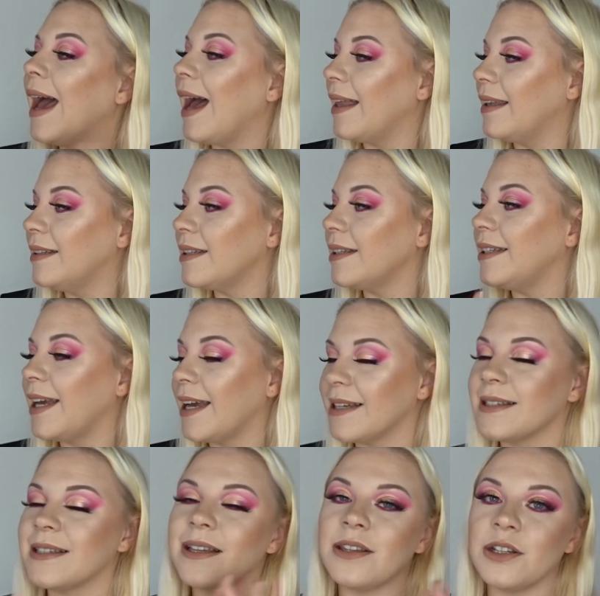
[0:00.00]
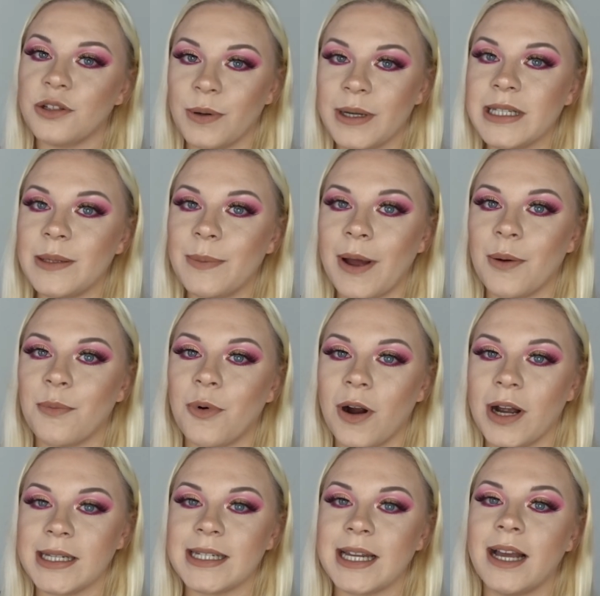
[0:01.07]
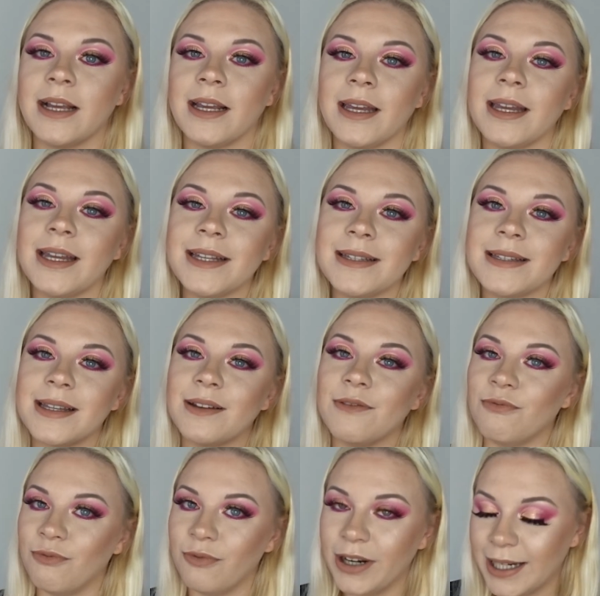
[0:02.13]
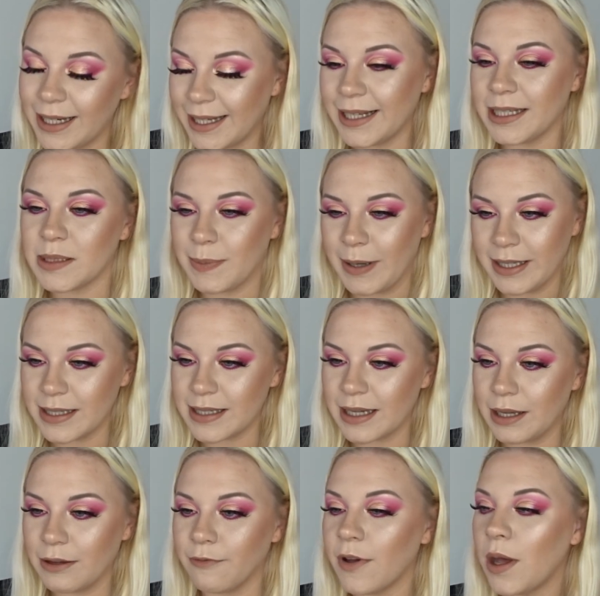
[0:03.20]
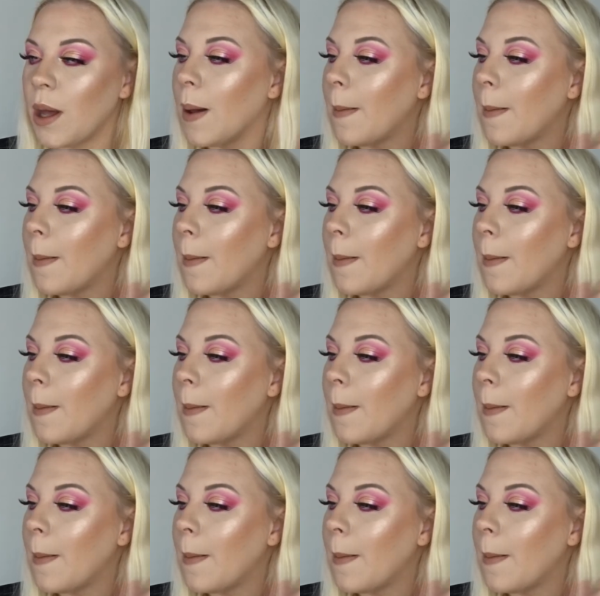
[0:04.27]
And yes, the £20 price tag is really expensive.